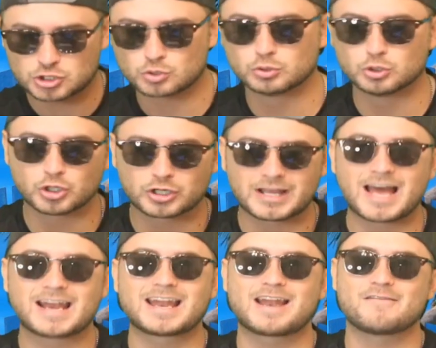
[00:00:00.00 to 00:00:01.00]
to look
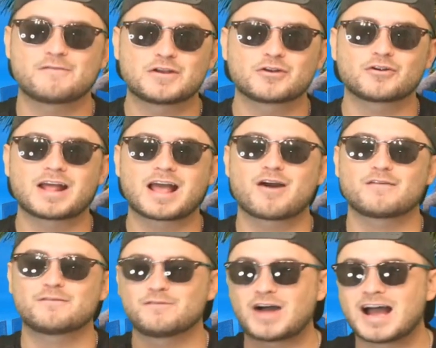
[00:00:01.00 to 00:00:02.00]
at it and figure it out
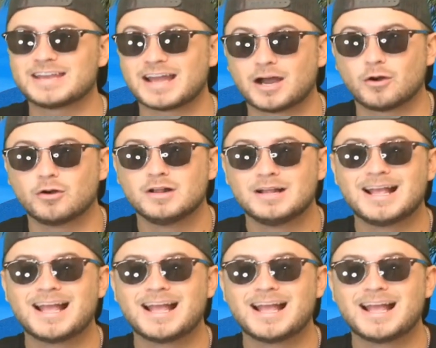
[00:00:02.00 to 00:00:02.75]
and find out